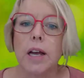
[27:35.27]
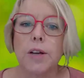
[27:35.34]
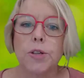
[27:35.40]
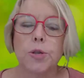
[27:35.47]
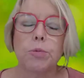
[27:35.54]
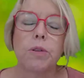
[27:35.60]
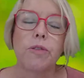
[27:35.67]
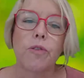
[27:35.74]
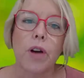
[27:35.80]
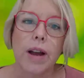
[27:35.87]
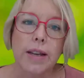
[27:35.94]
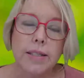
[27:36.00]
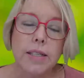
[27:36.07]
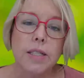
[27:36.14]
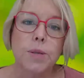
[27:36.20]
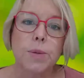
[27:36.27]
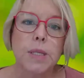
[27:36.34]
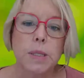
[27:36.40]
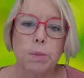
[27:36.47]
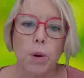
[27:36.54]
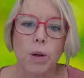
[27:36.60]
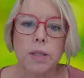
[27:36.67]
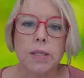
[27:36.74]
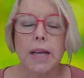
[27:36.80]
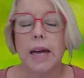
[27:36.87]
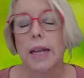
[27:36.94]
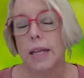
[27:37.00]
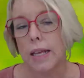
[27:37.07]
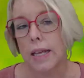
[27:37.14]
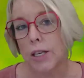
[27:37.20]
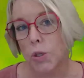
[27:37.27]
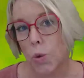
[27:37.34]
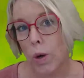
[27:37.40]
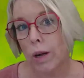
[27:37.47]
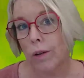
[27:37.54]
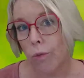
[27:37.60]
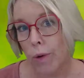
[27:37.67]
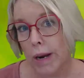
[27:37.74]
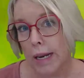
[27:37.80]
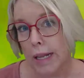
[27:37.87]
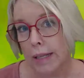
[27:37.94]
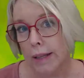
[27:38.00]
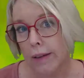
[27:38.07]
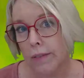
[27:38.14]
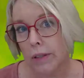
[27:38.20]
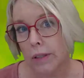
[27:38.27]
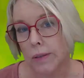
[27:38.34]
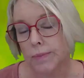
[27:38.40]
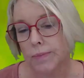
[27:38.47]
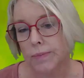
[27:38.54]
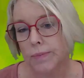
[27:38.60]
to rephrase its response at a Year 12 reading level.